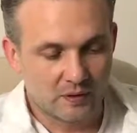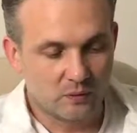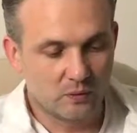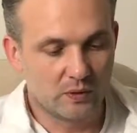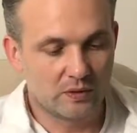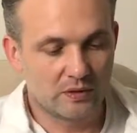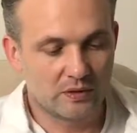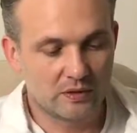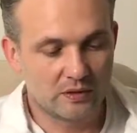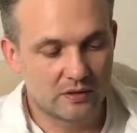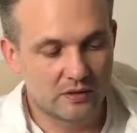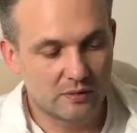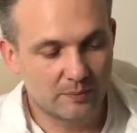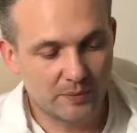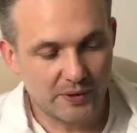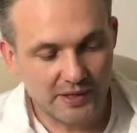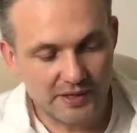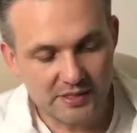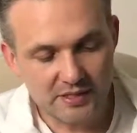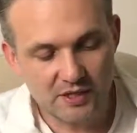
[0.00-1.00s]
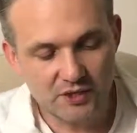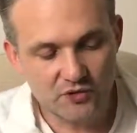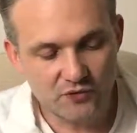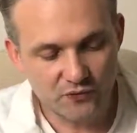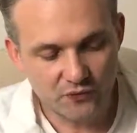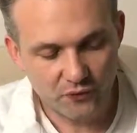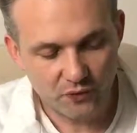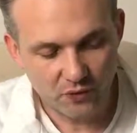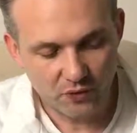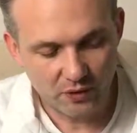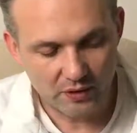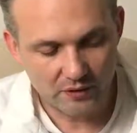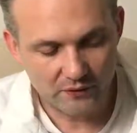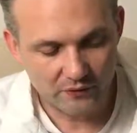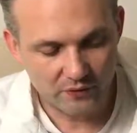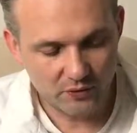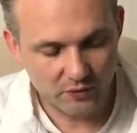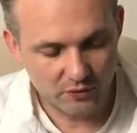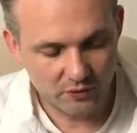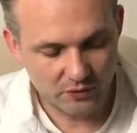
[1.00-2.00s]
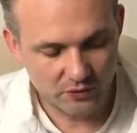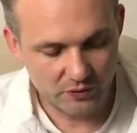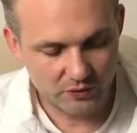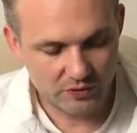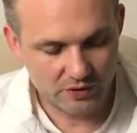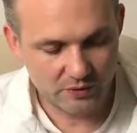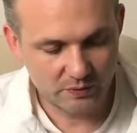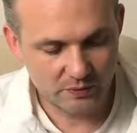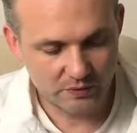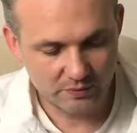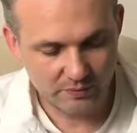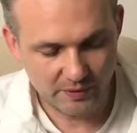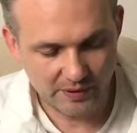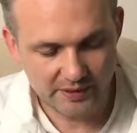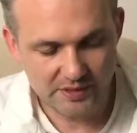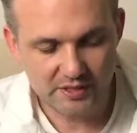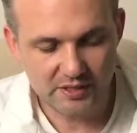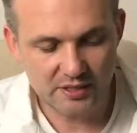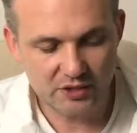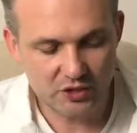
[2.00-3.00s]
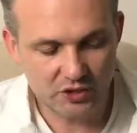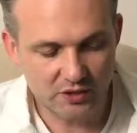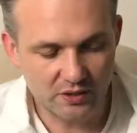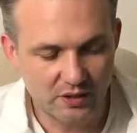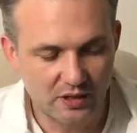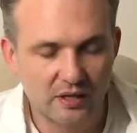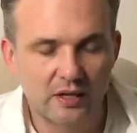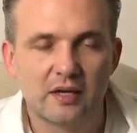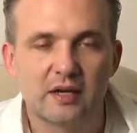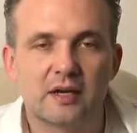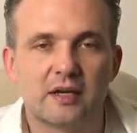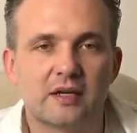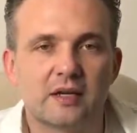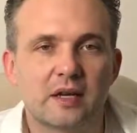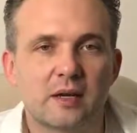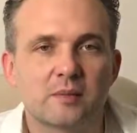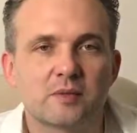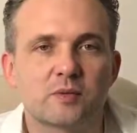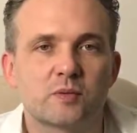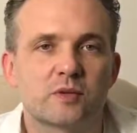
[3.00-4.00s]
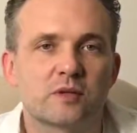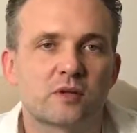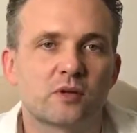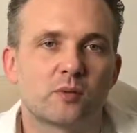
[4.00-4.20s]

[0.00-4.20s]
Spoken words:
With the PlayStation 4, if you use it with the PlayStation, it comes with a